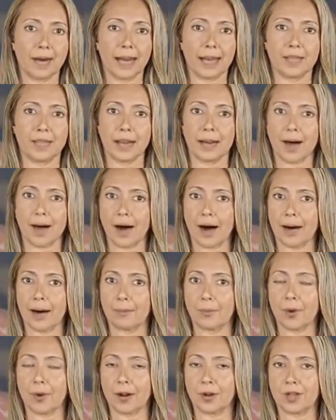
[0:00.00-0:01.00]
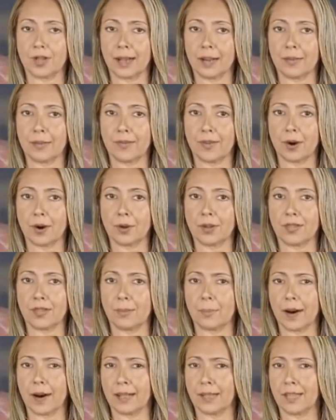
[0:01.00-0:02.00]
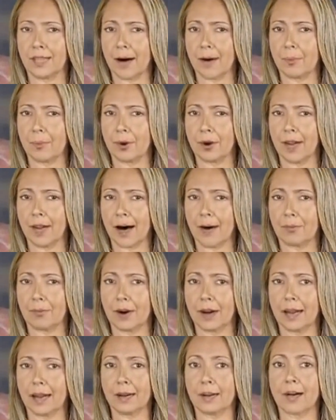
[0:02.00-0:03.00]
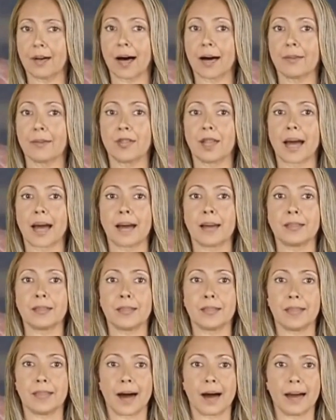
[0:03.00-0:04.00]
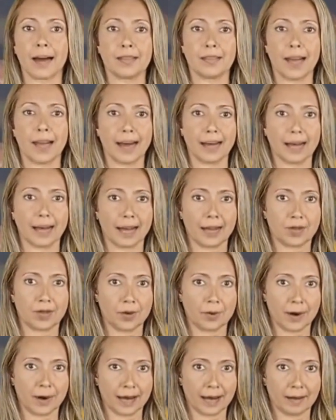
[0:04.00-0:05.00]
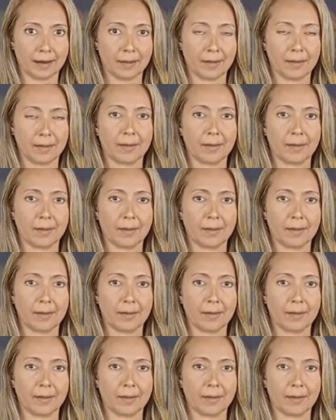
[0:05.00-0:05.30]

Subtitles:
Eating high-protein food speeds up recovery after exercise and injury.